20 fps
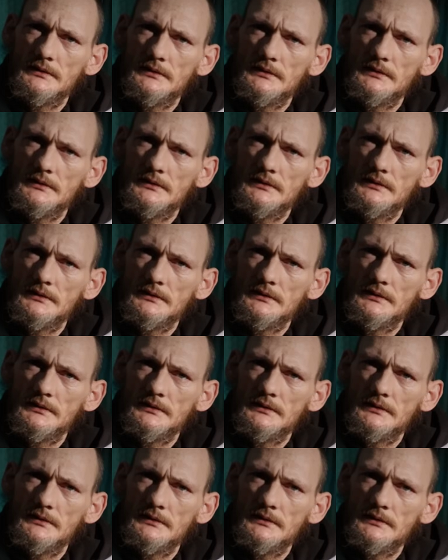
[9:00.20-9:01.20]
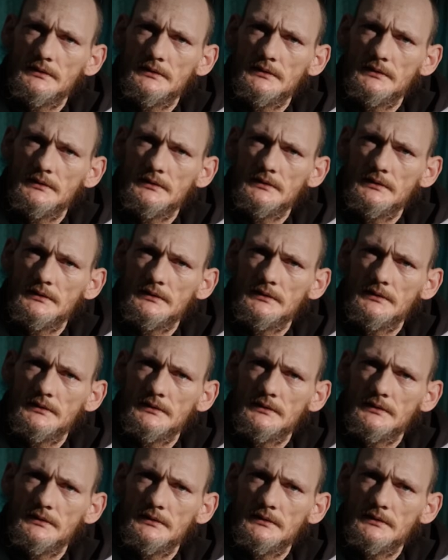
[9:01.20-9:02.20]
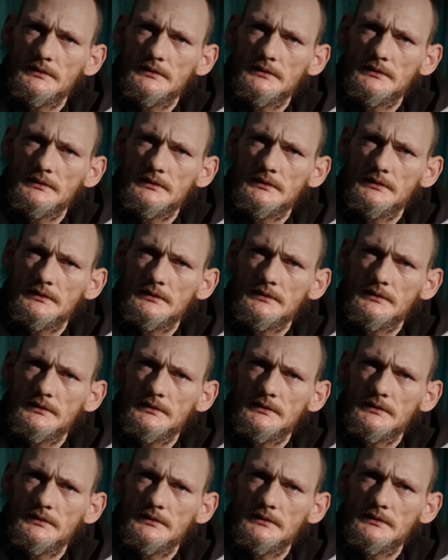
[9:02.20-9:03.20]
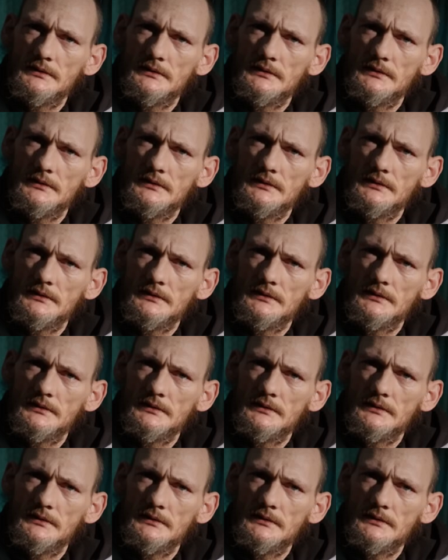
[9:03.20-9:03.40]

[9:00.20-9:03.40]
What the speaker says: [no speech]